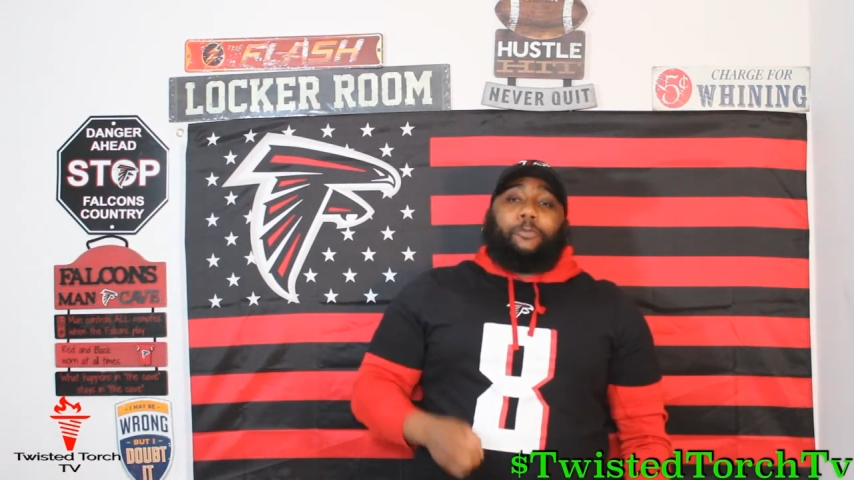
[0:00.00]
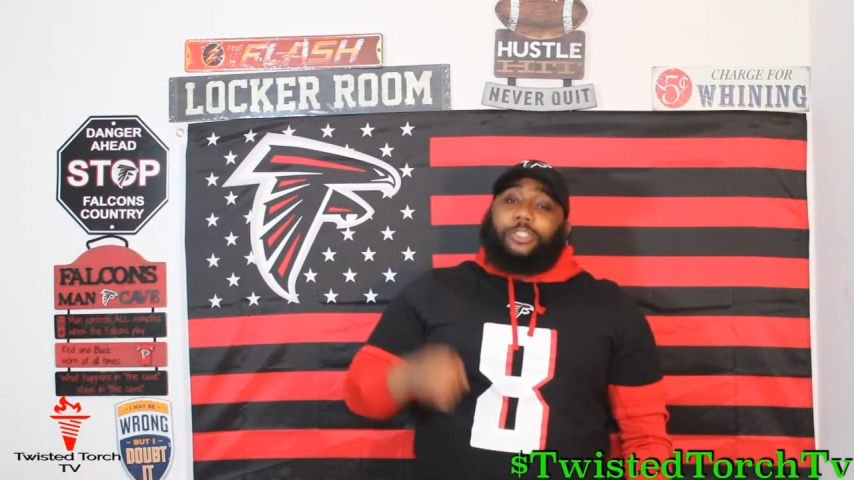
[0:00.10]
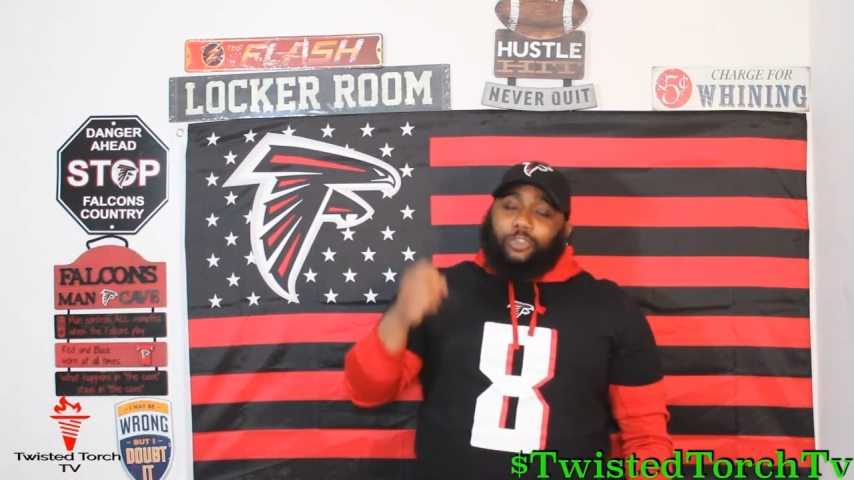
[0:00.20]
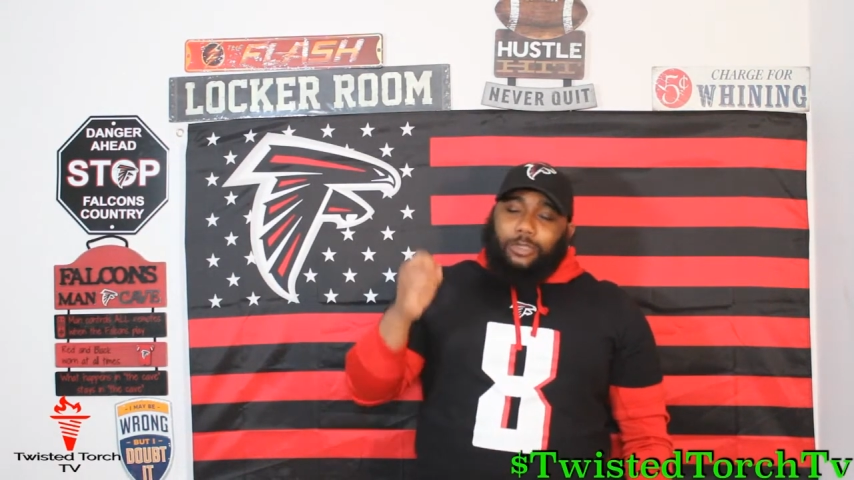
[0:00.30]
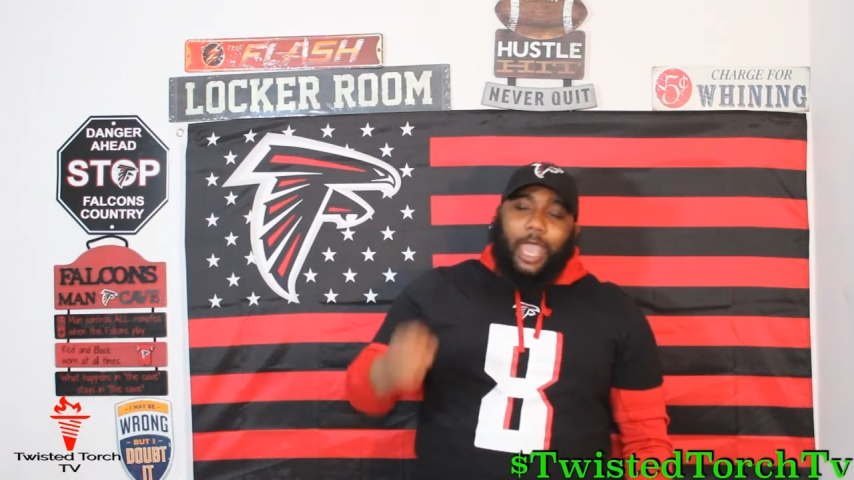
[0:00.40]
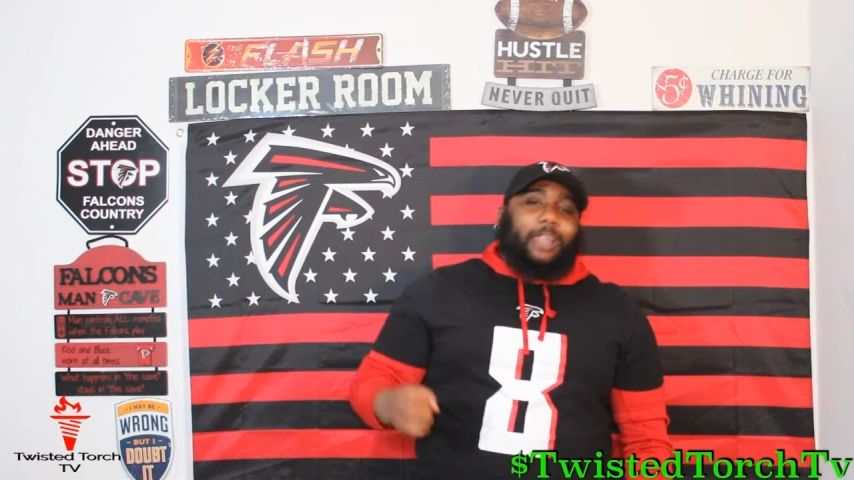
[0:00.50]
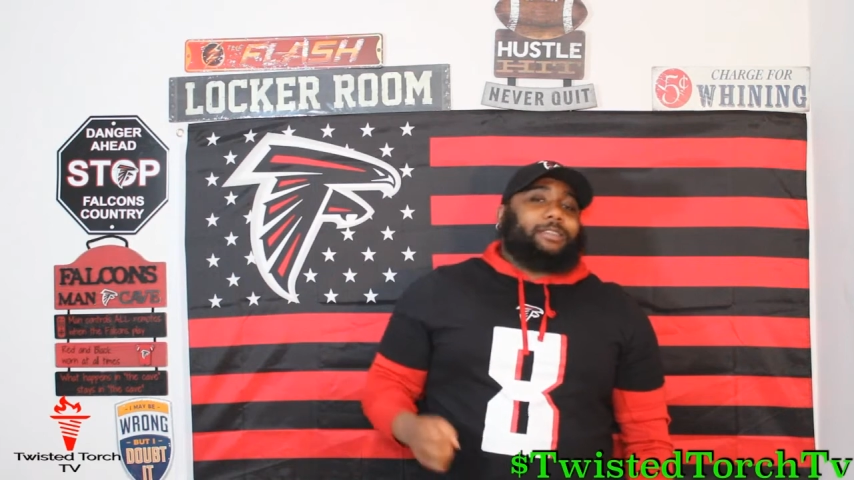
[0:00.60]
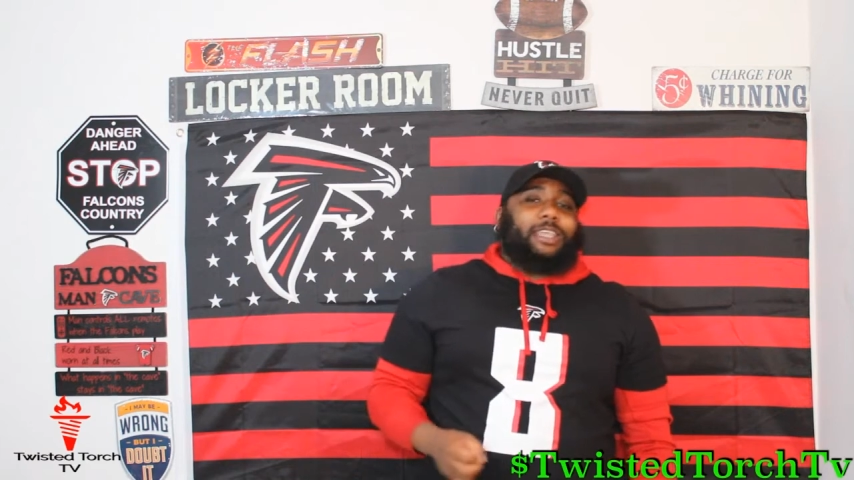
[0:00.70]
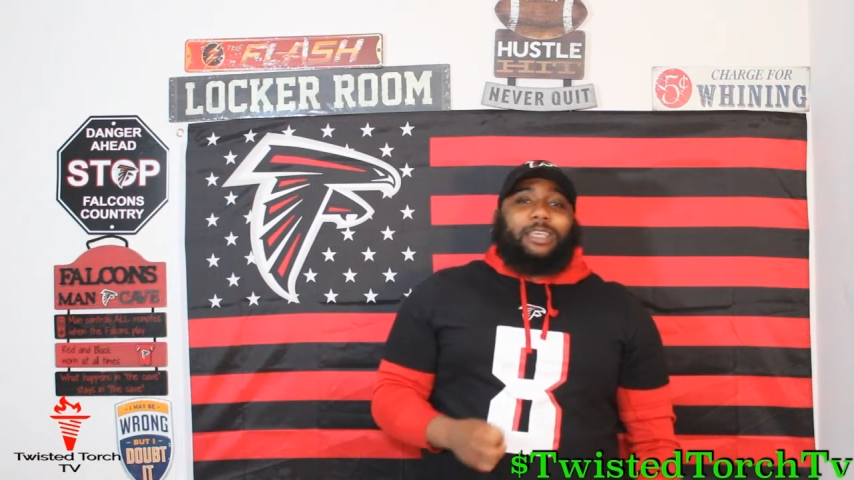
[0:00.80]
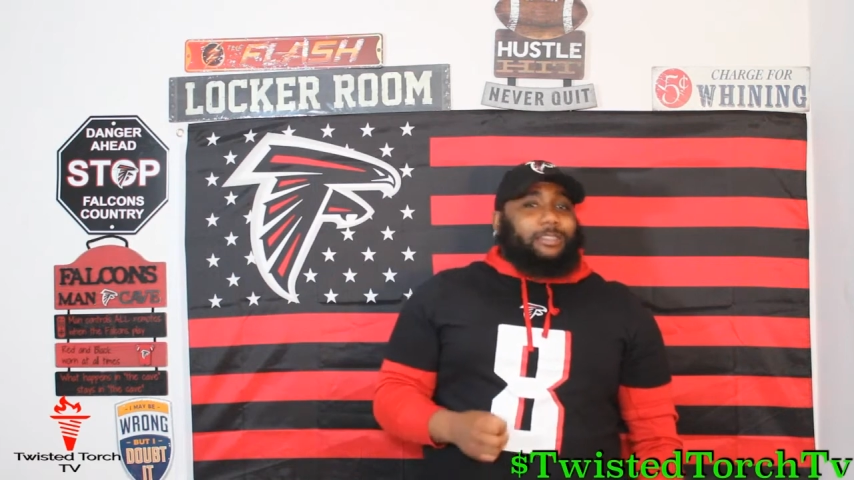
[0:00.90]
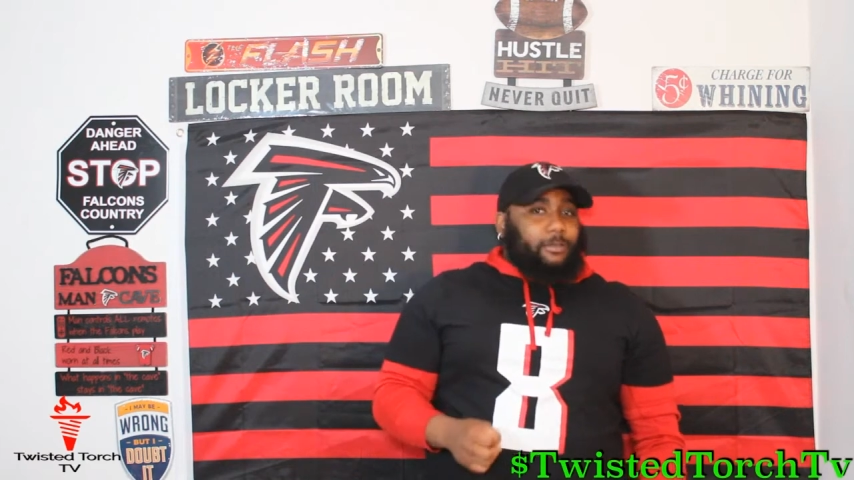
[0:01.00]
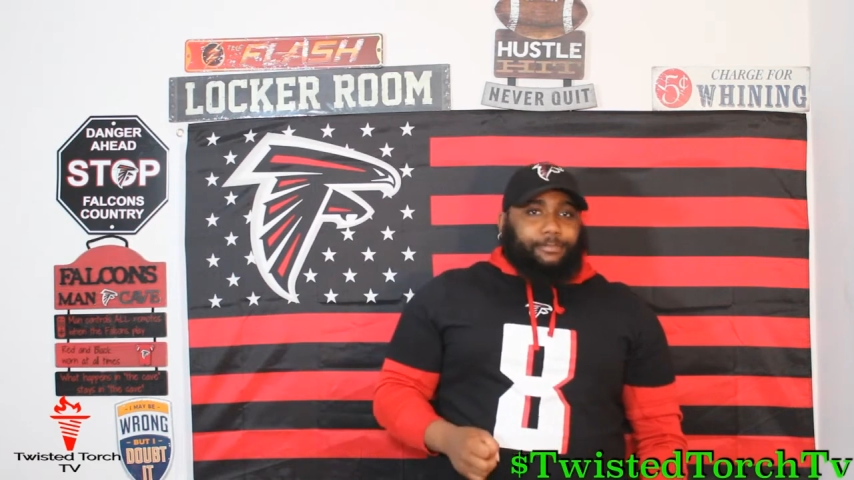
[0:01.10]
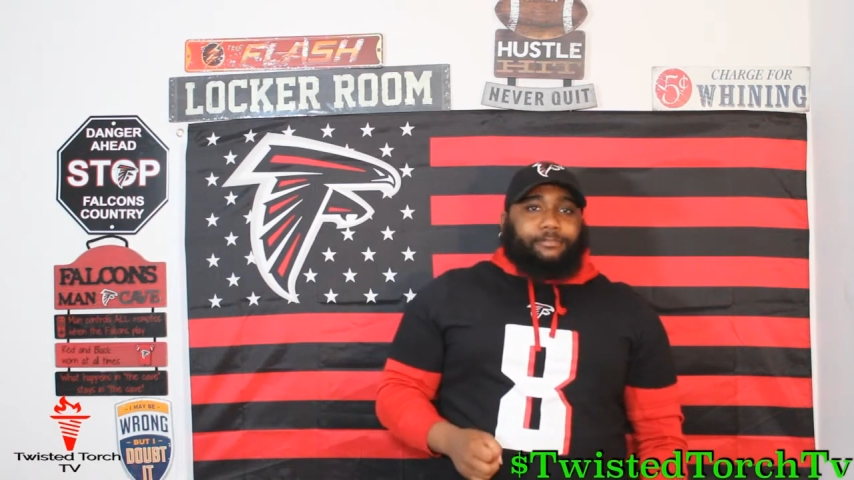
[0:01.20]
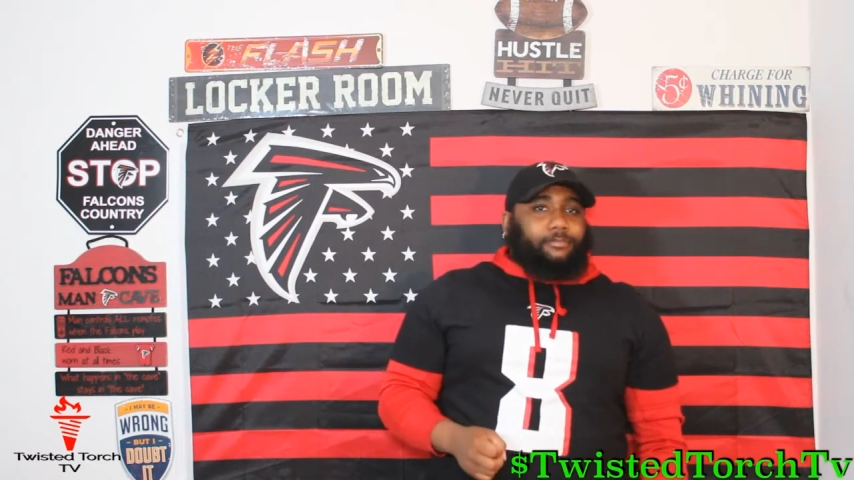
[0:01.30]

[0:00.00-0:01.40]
but you gotta test him.